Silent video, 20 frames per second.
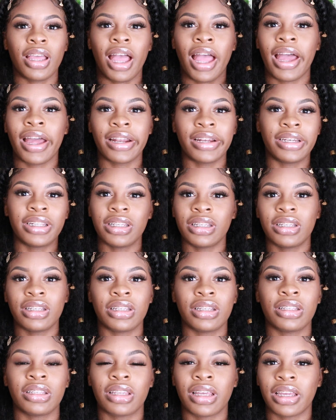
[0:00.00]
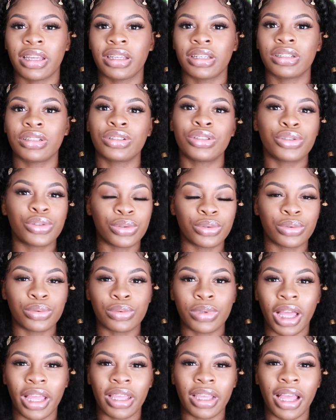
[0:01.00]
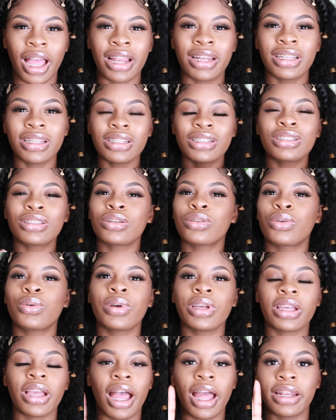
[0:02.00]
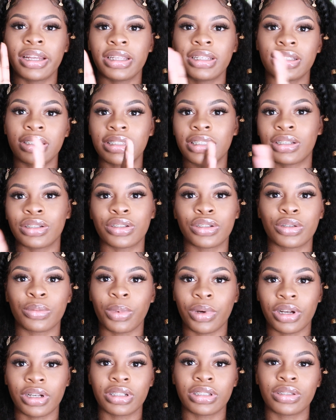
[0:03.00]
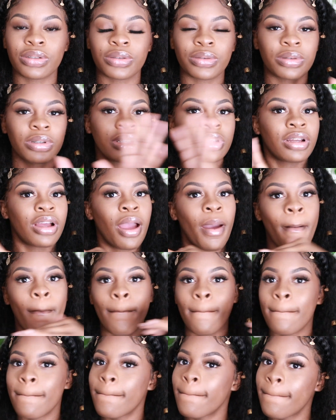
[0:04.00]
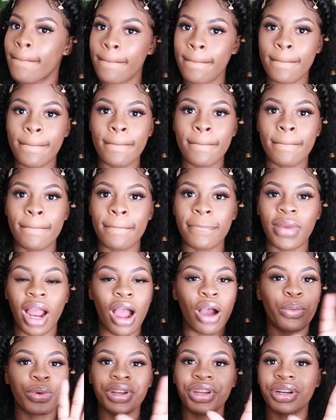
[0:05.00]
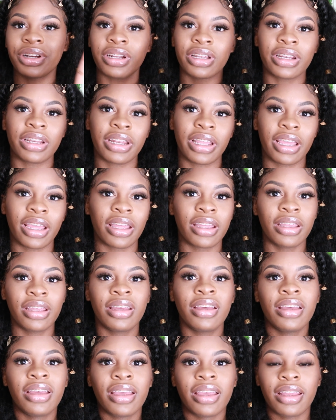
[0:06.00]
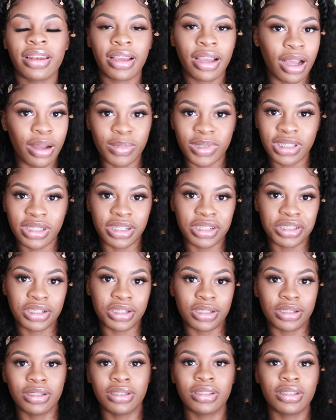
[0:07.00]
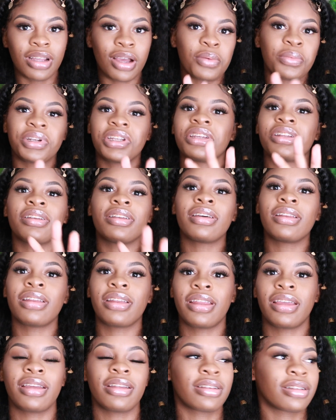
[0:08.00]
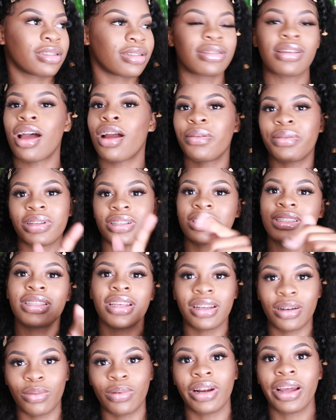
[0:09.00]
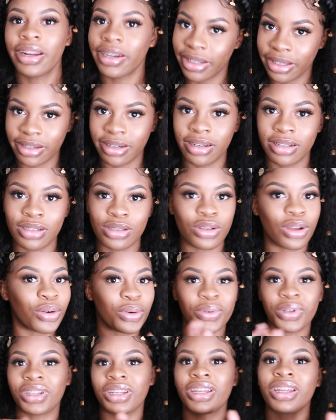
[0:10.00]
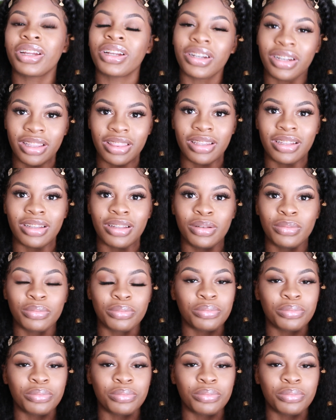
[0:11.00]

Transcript: I didn't like do like I did it so quick. I didn't center the part. So I want to hear none of that in the comment section. I want to hear none of that because I already said what I did. So I don't need to hear nothing.